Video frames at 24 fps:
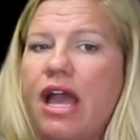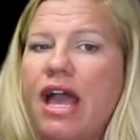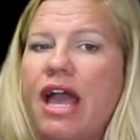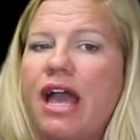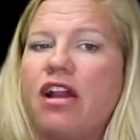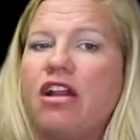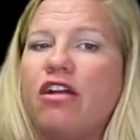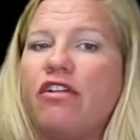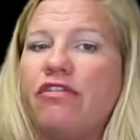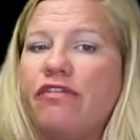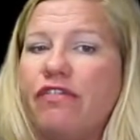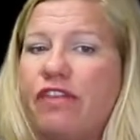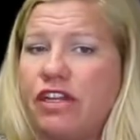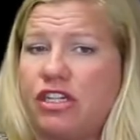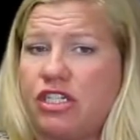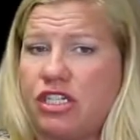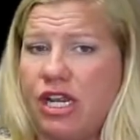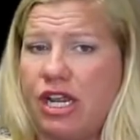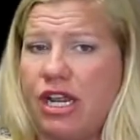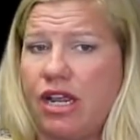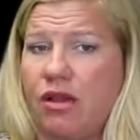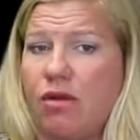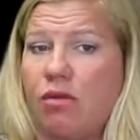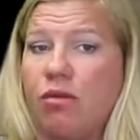and are
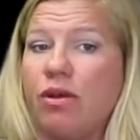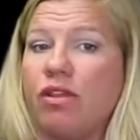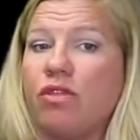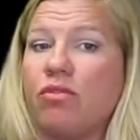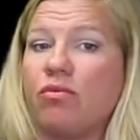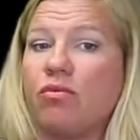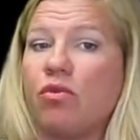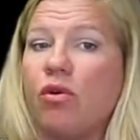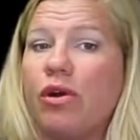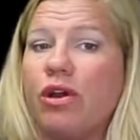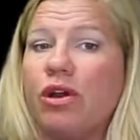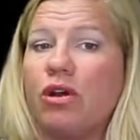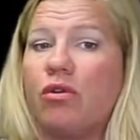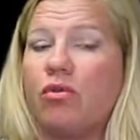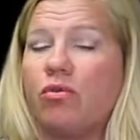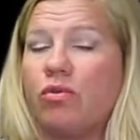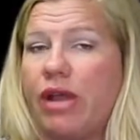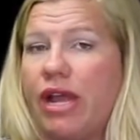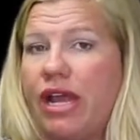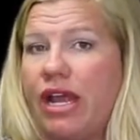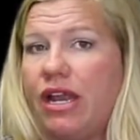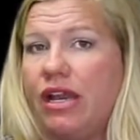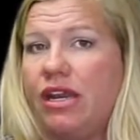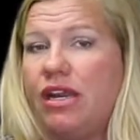fishing with Royal
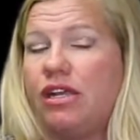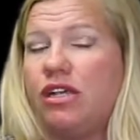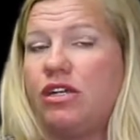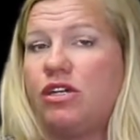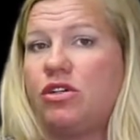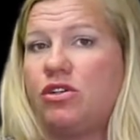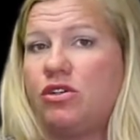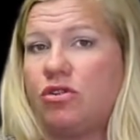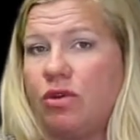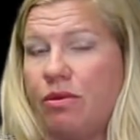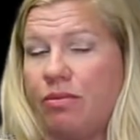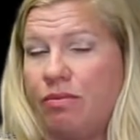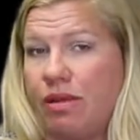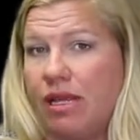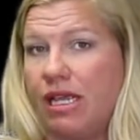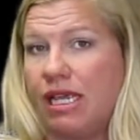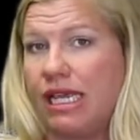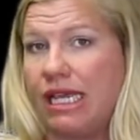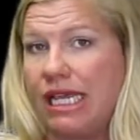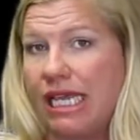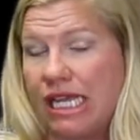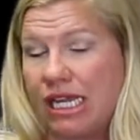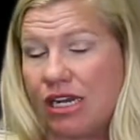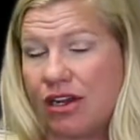Red
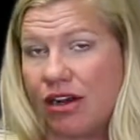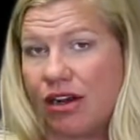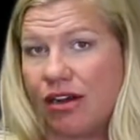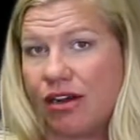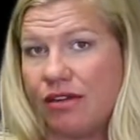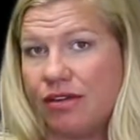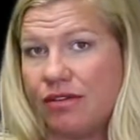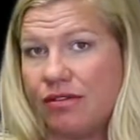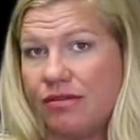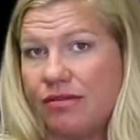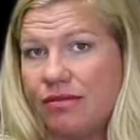shrimping gear.